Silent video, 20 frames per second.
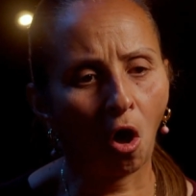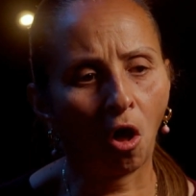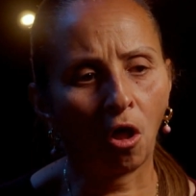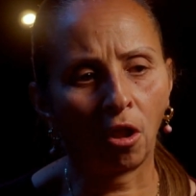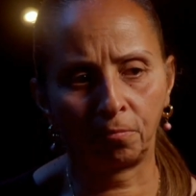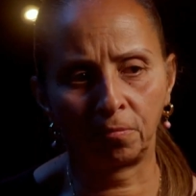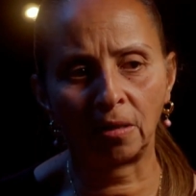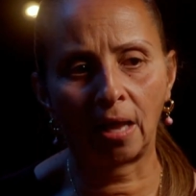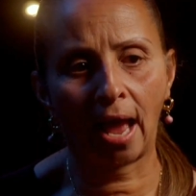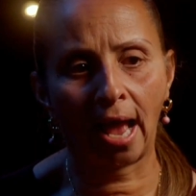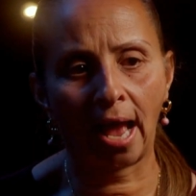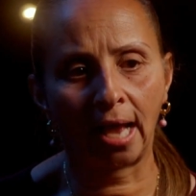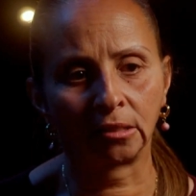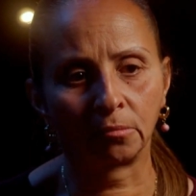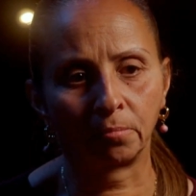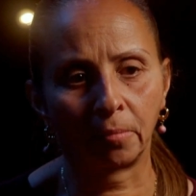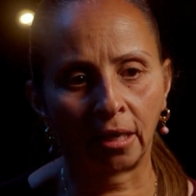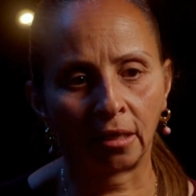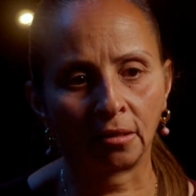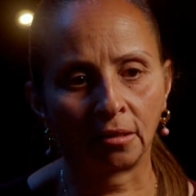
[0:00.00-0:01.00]
all
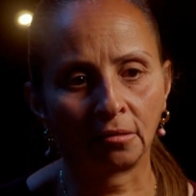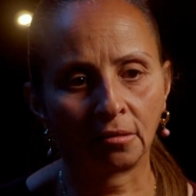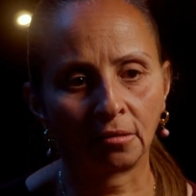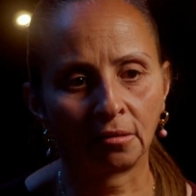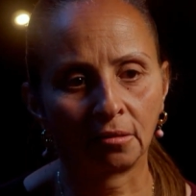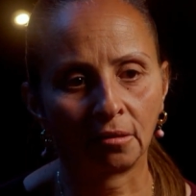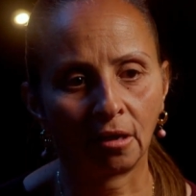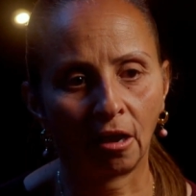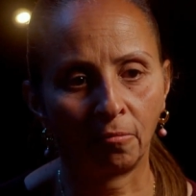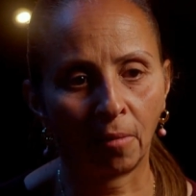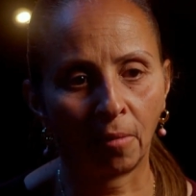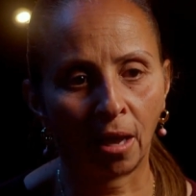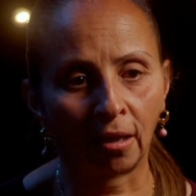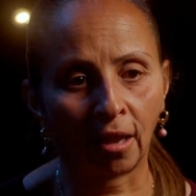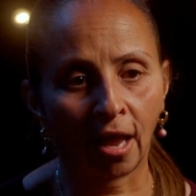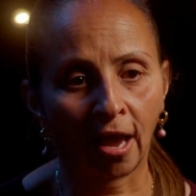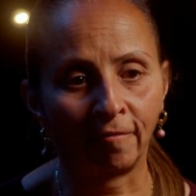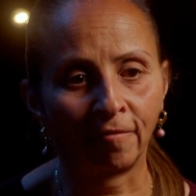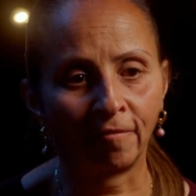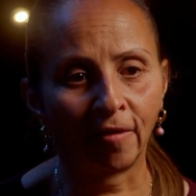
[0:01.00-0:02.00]
aspects of my
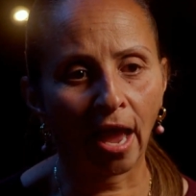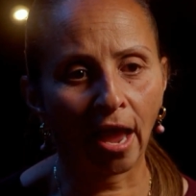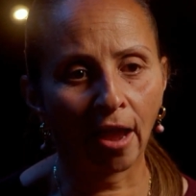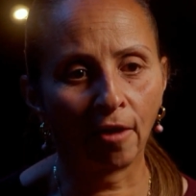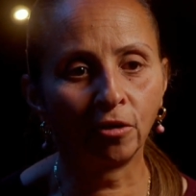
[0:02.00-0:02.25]
life.